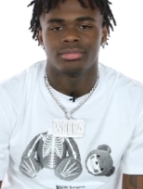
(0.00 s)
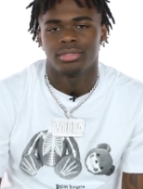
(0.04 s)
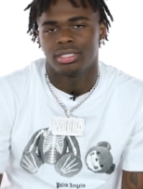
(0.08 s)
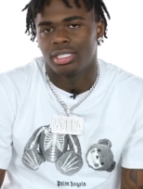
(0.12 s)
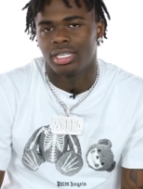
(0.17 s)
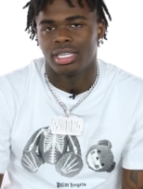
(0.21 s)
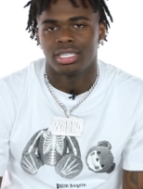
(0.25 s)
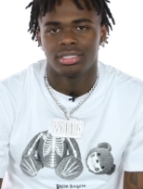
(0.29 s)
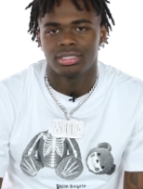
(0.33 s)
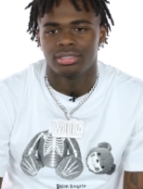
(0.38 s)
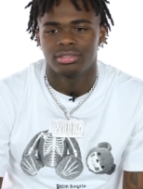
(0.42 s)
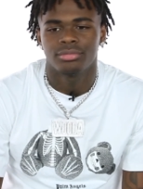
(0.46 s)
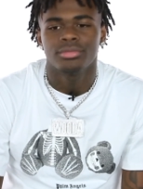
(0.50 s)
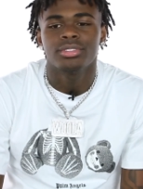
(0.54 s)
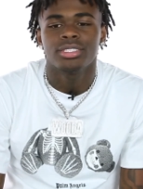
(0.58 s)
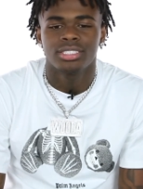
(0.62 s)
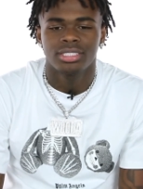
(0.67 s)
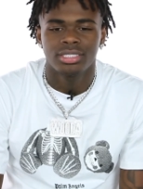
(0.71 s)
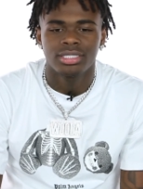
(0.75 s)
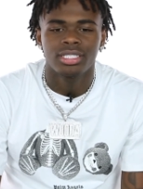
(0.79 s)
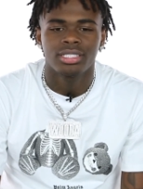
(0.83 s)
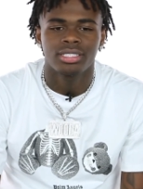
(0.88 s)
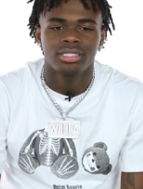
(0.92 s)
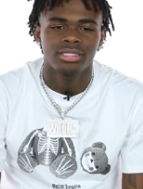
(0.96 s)
And we
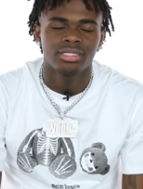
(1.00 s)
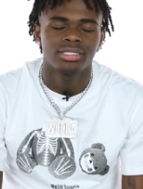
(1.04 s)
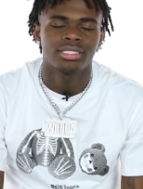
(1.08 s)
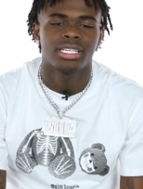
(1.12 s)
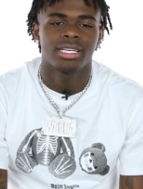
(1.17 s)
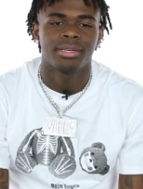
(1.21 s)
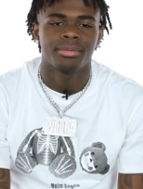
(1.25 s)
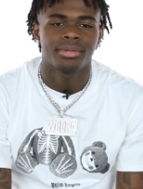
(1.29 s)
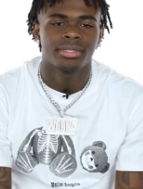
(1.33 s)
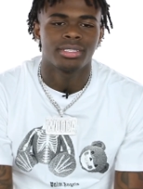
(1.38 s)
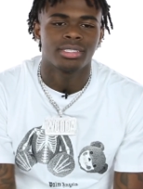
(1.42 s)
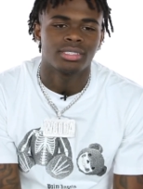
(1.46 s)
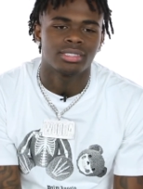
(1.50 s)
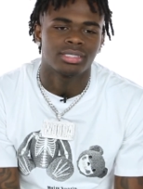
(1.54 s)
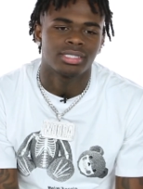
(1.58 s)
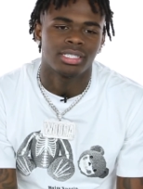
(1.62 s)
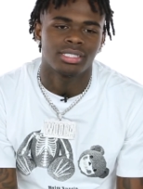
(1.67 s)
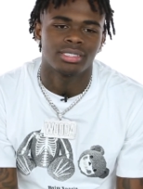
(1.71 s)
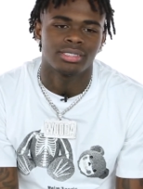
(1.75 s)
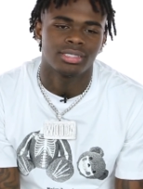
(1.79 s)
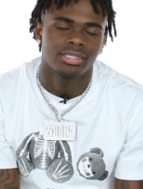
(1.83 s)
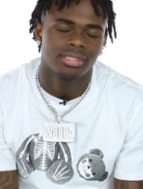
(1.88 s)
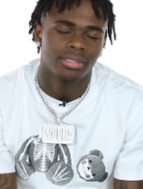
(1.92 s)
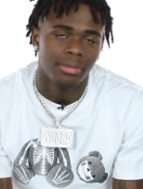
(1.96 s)
just started tapping in
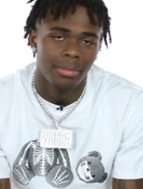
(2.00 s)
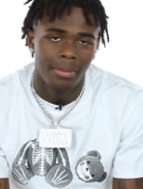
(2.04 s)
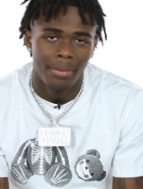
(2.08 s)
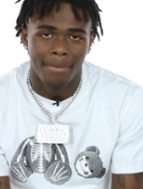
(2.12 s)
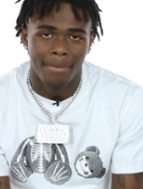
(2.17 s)
type shit.